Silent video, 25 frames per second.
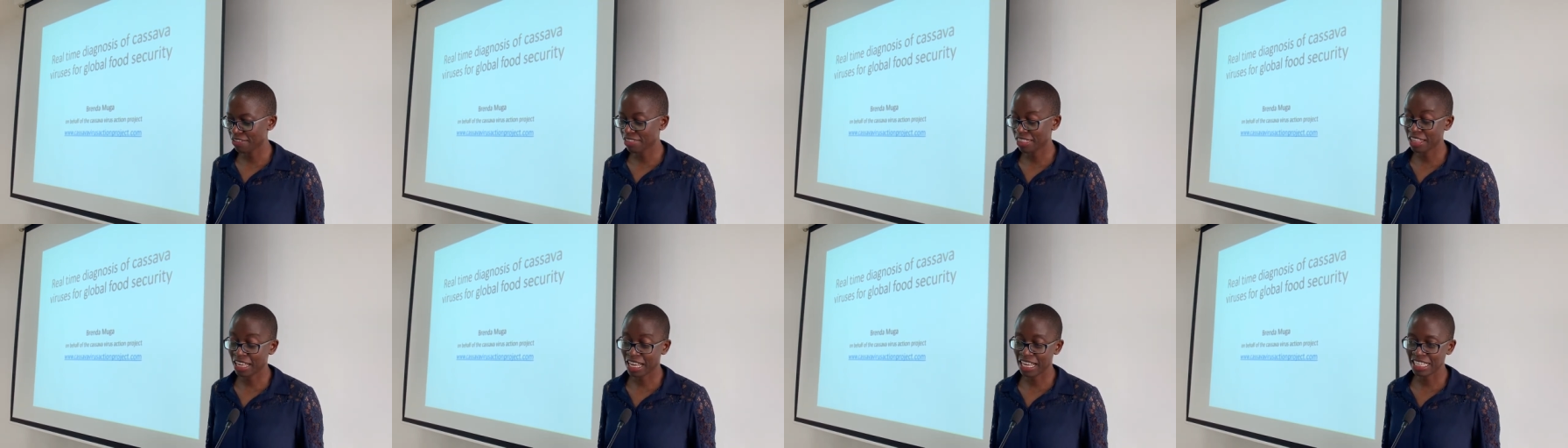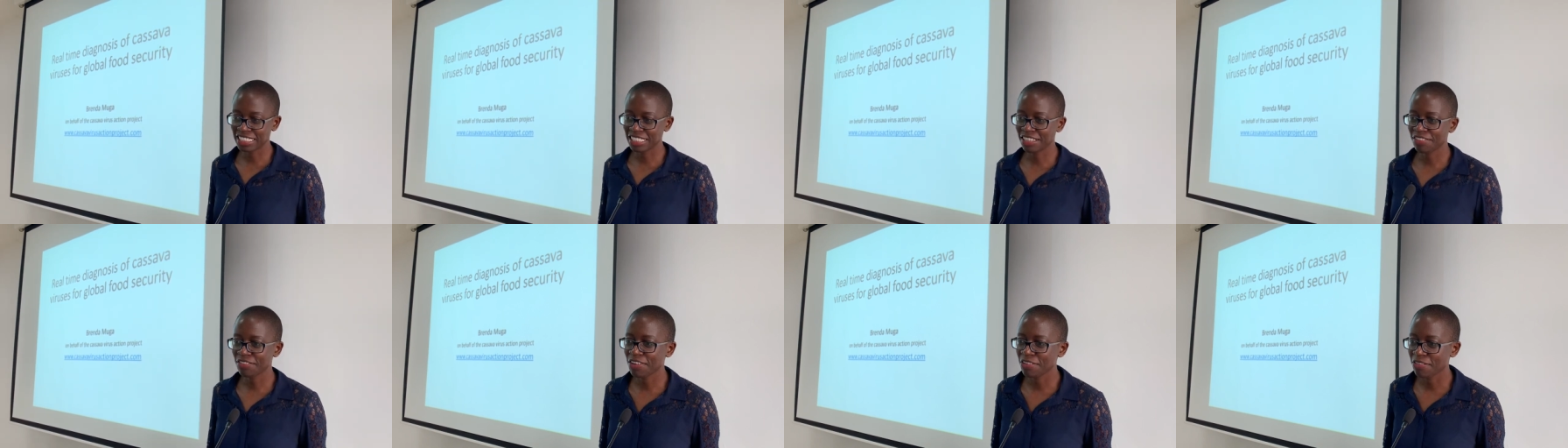the
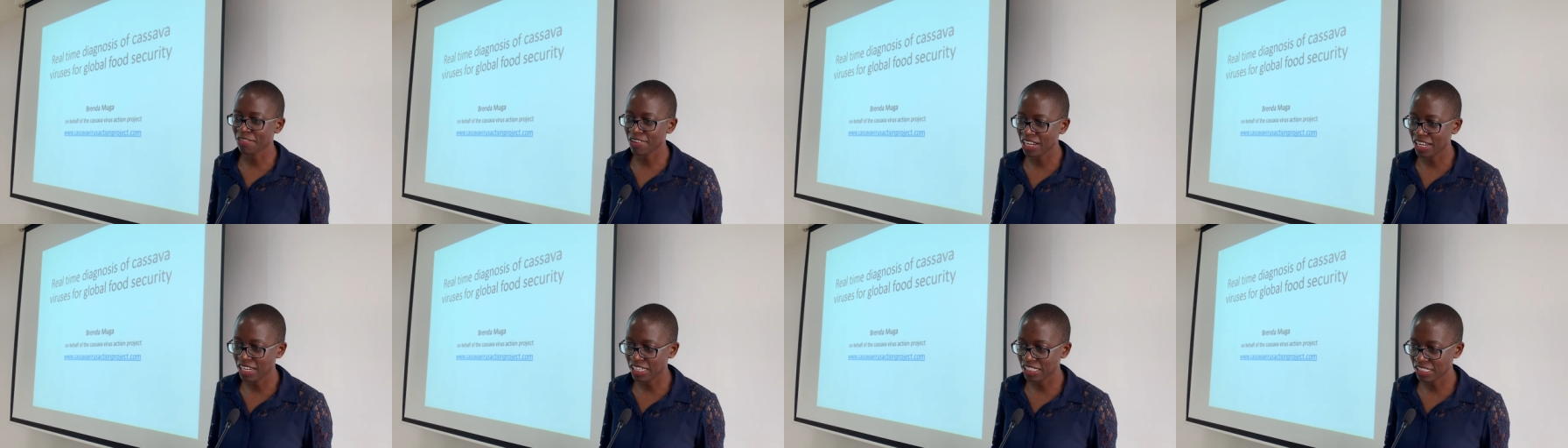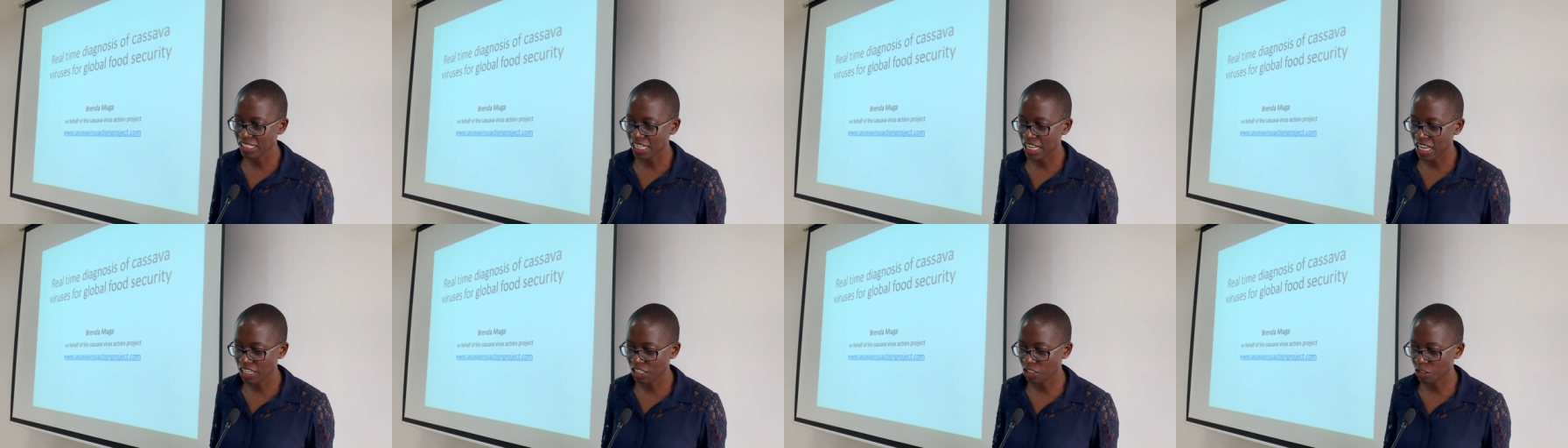Cassava Virus
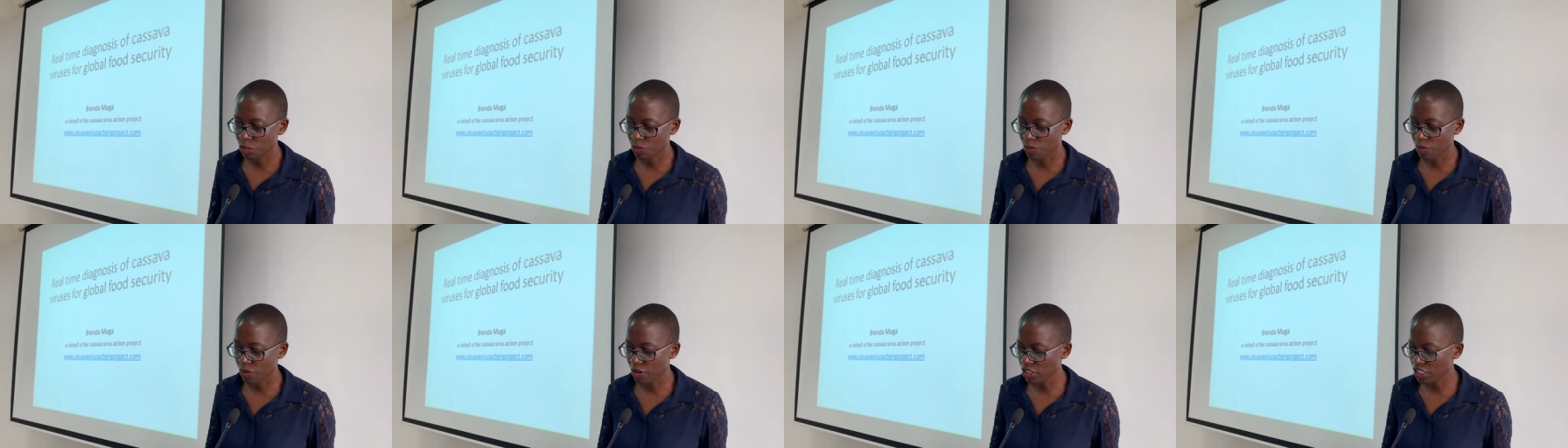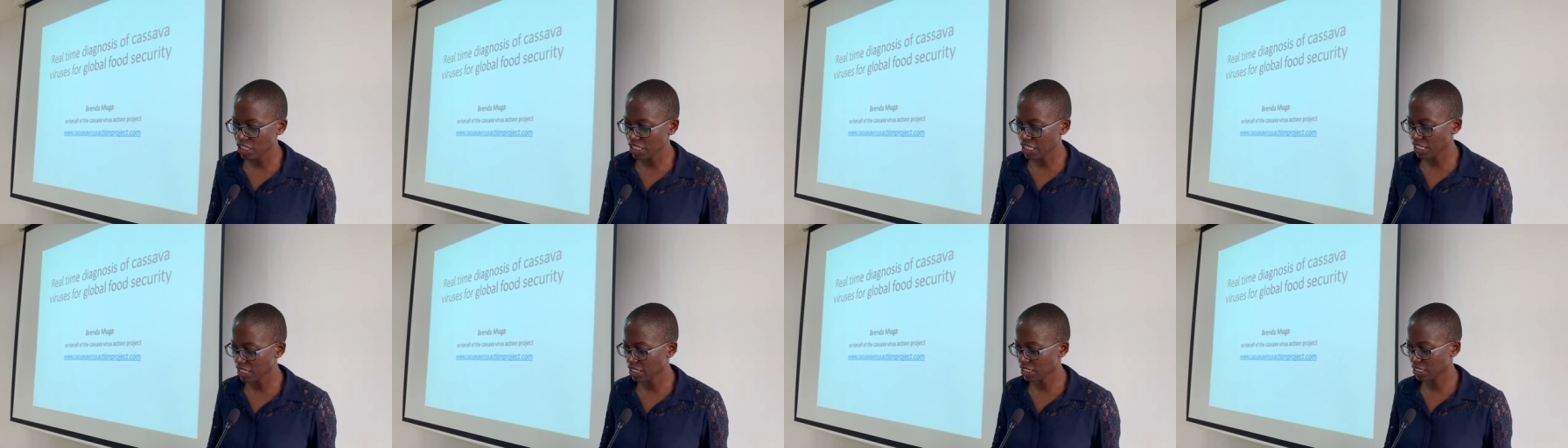Action
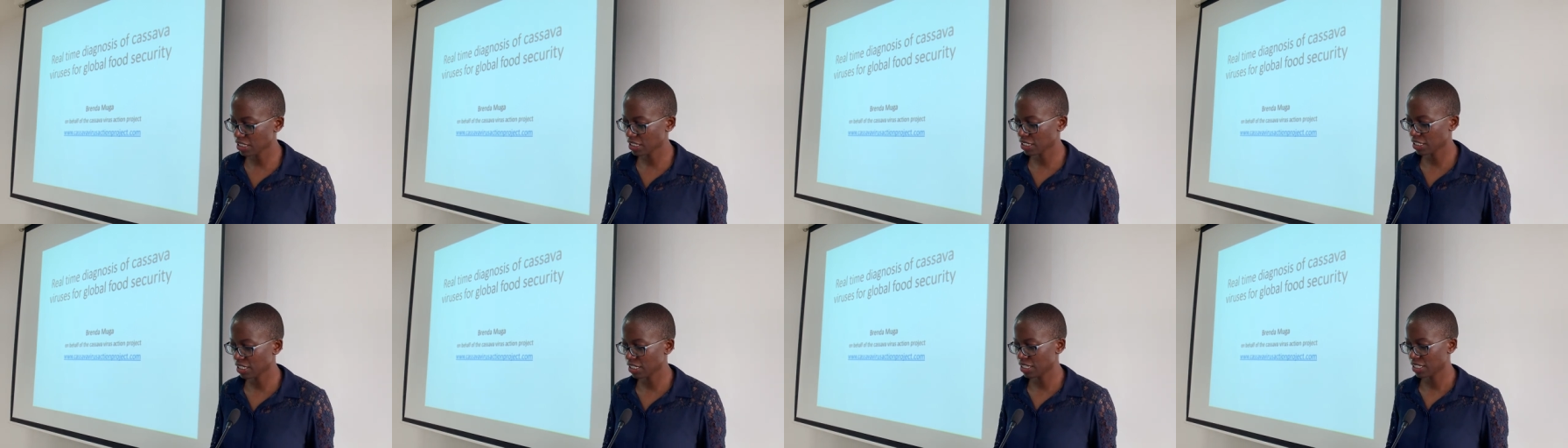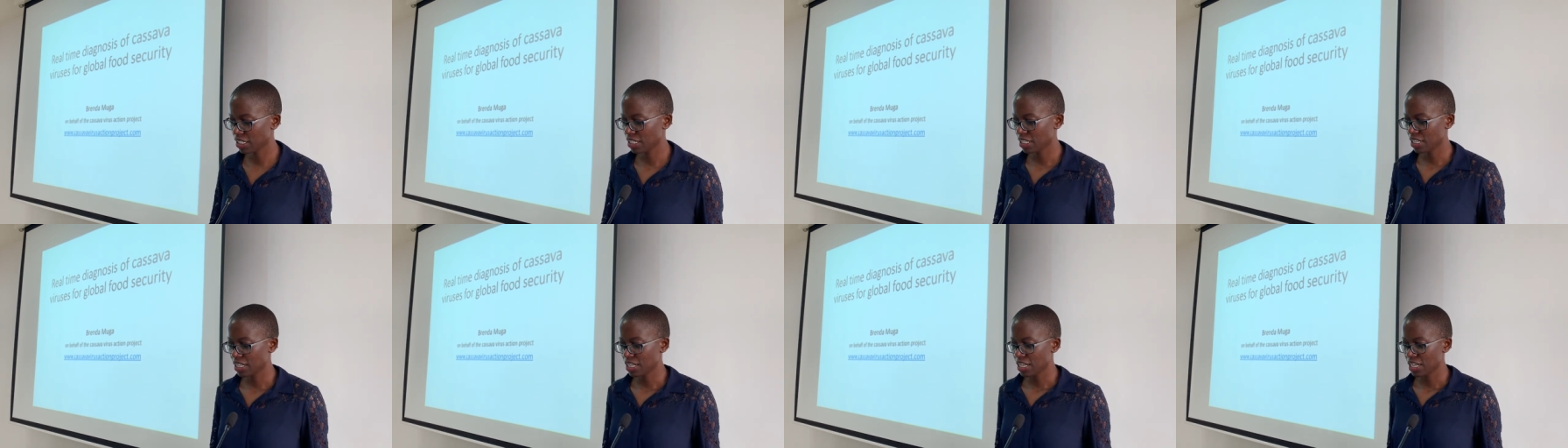Project.
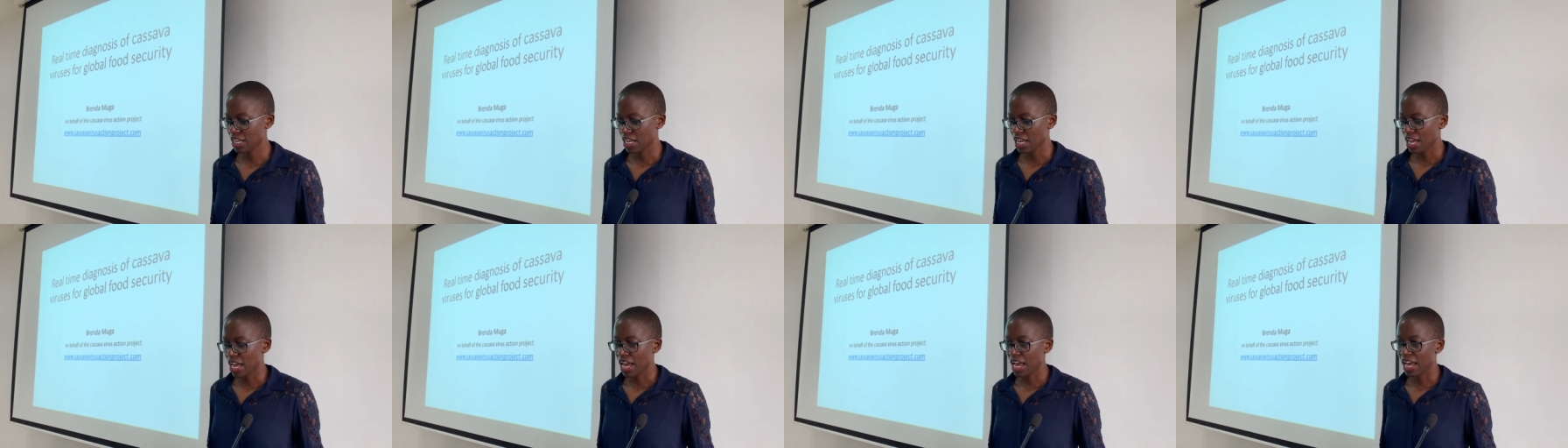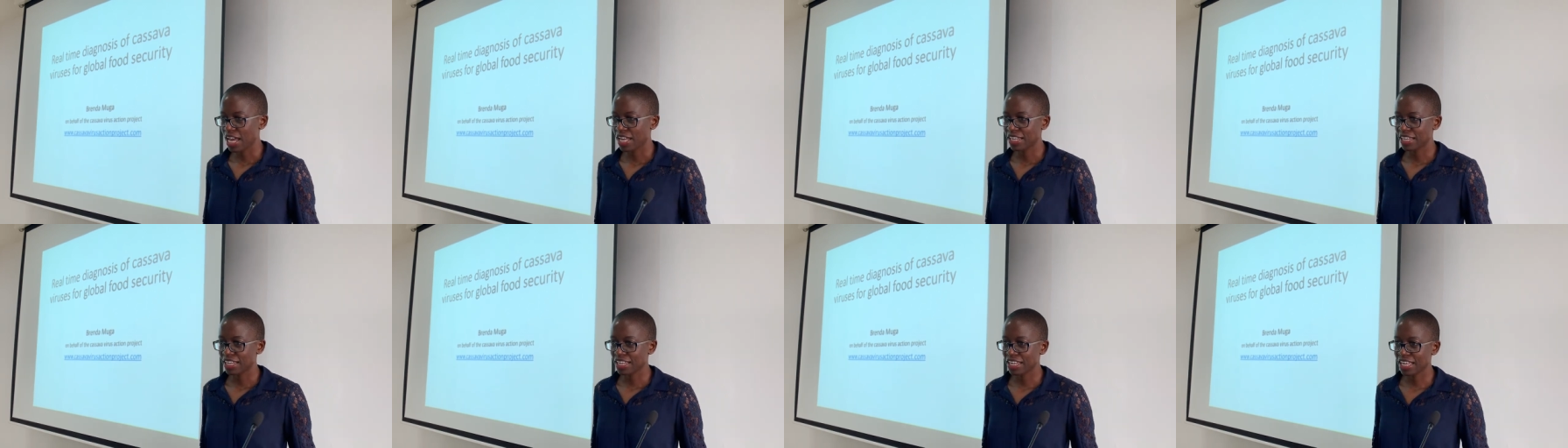
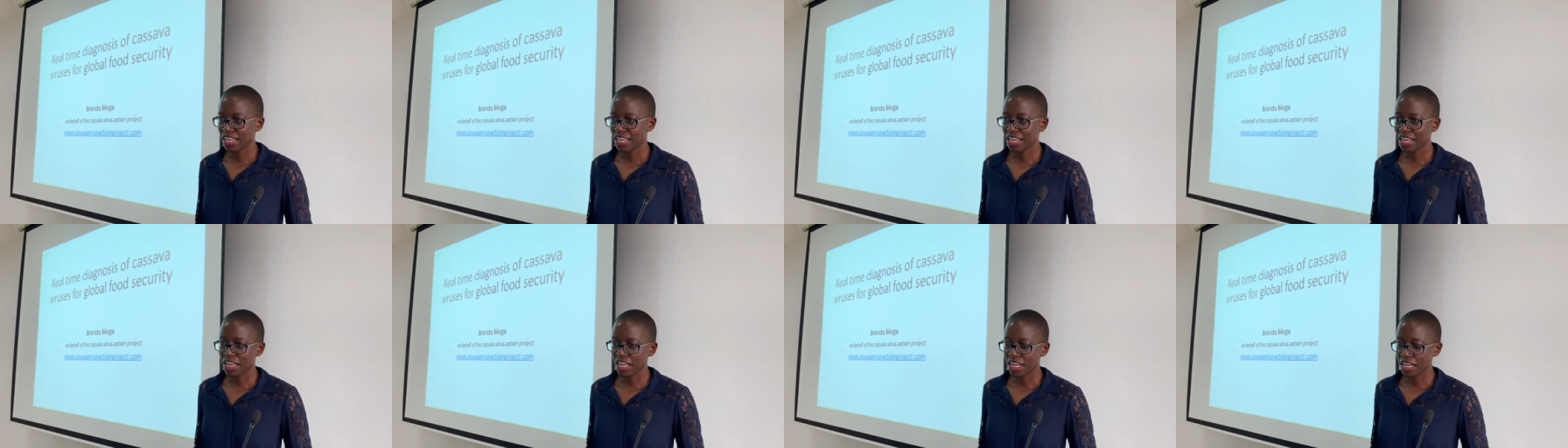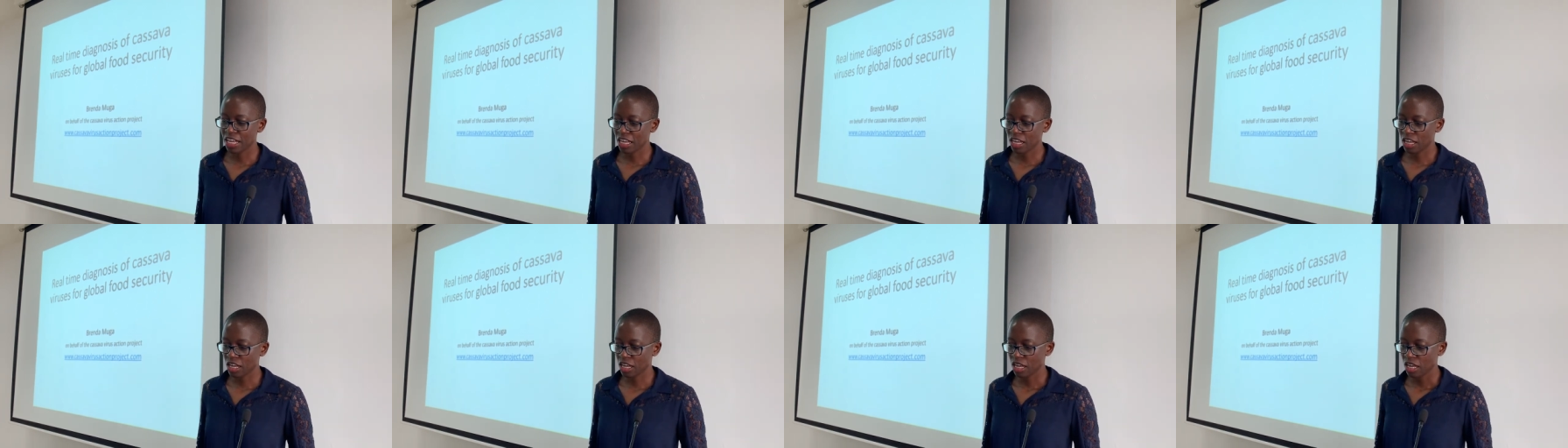And
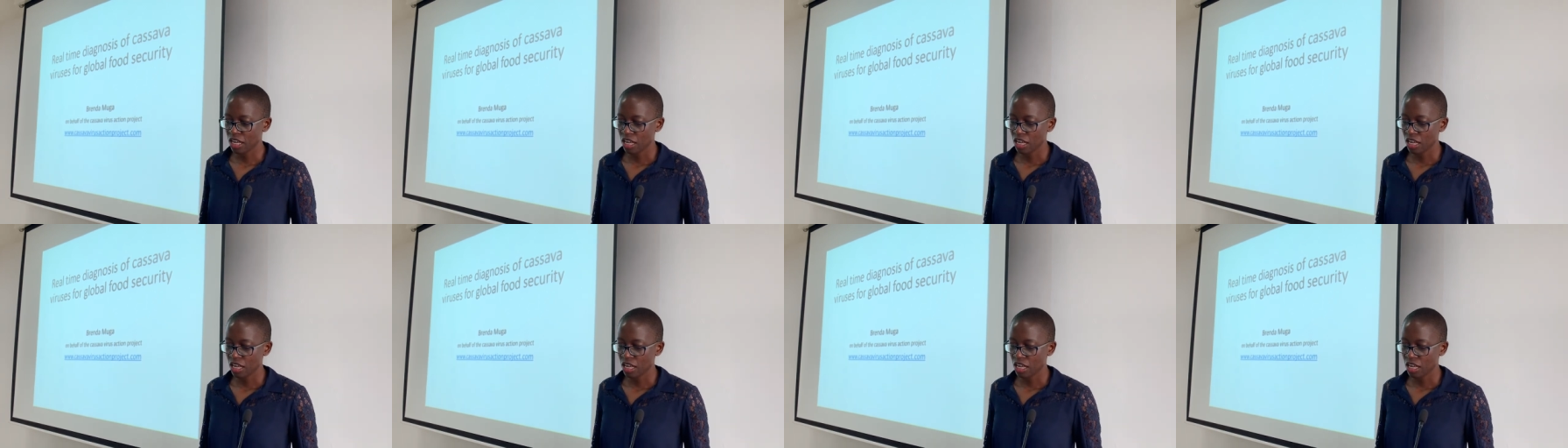uh,